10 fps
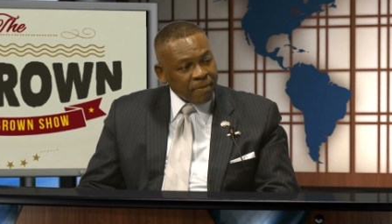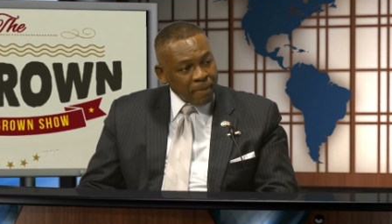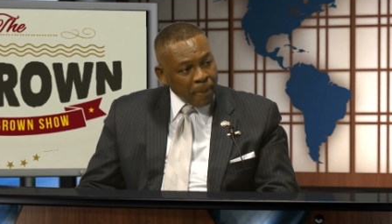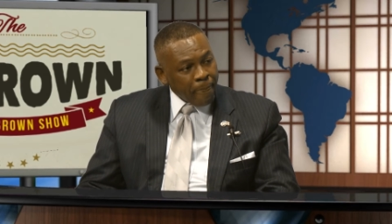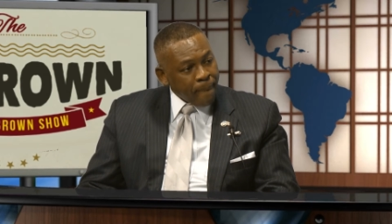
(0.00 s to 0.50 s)

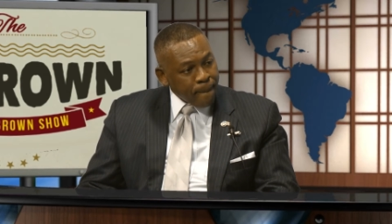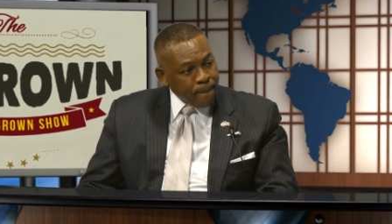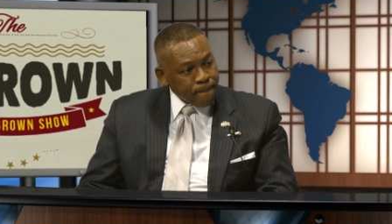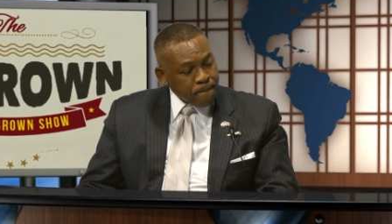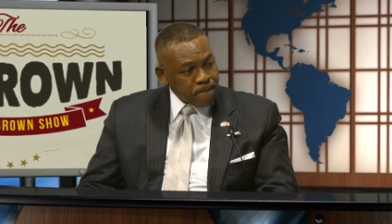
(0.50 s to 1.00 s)
And
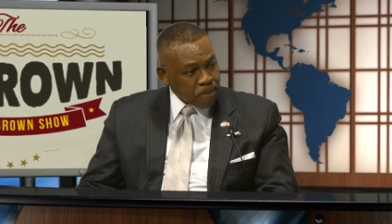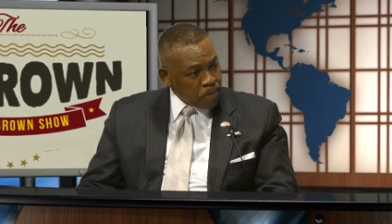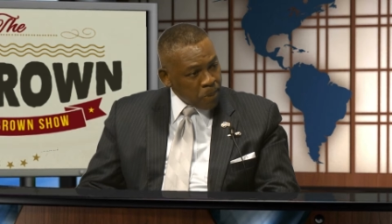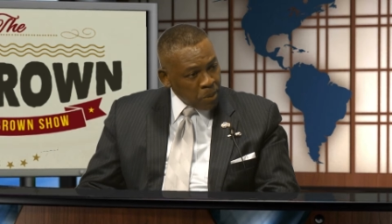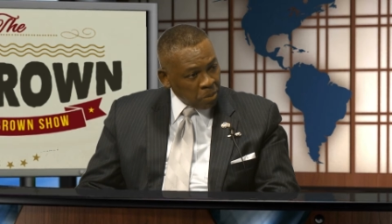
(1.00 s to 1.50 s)

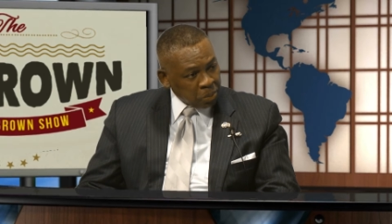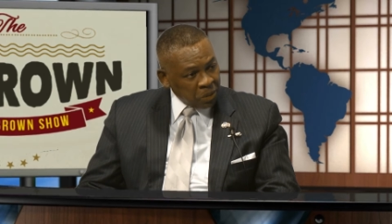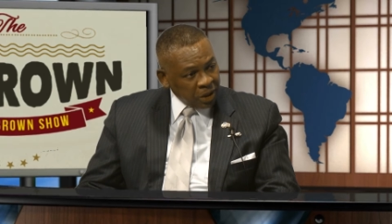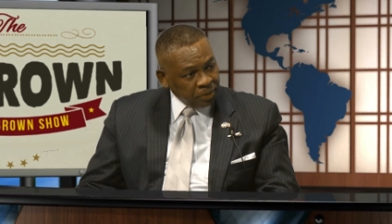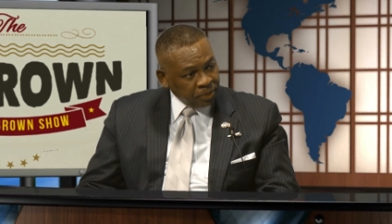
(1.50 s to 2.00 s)

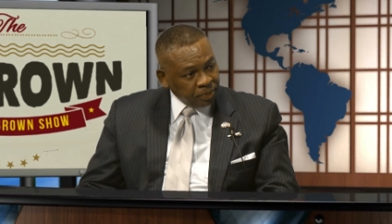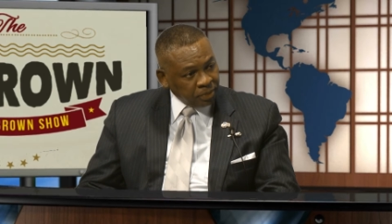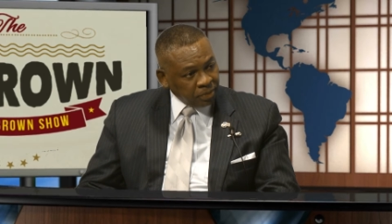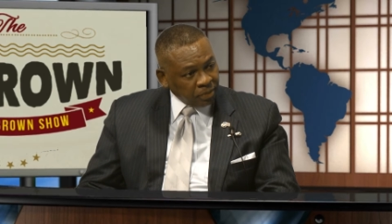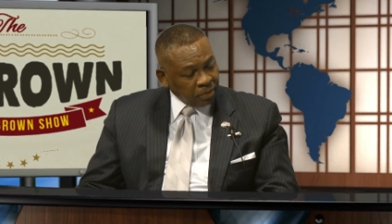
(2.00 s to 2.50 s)
what about
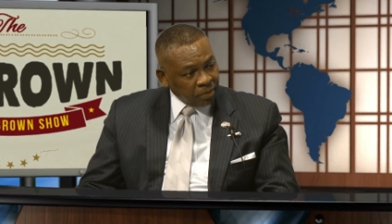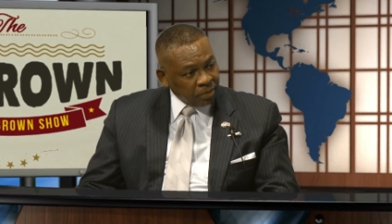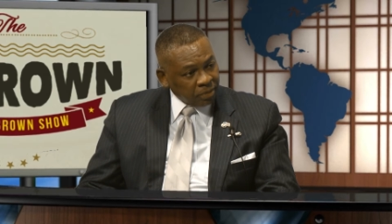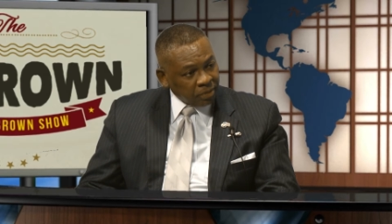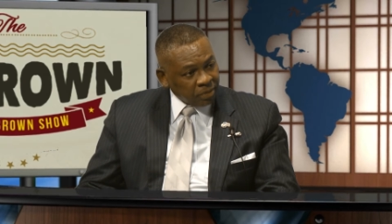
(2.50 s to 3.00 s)
the
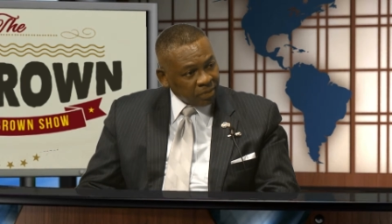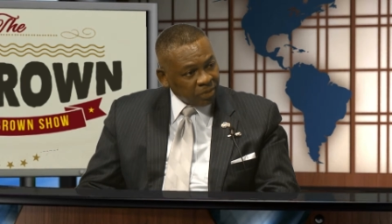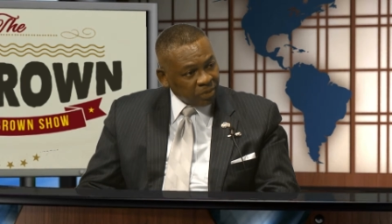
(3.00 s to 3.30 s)
people